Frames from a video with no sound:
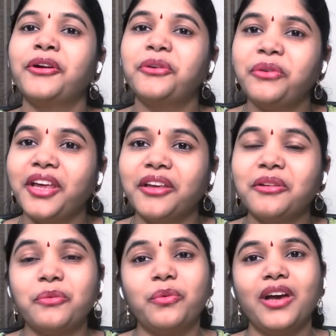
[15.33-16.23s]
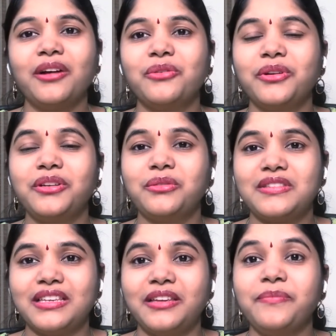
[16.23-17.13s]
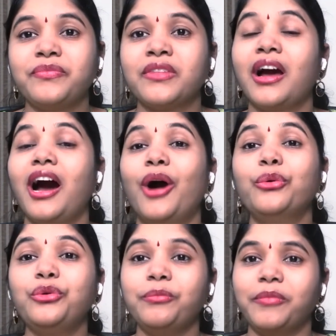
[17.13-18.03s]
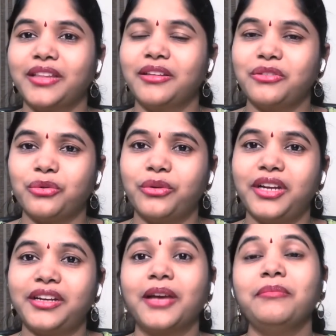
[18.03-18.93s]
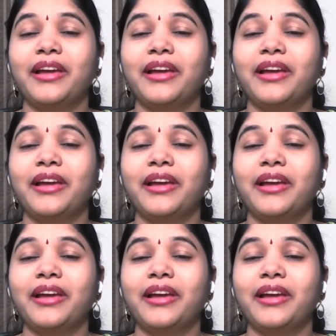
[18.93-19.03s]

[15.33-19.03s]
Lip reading: Today we are going to see how to make the Storytime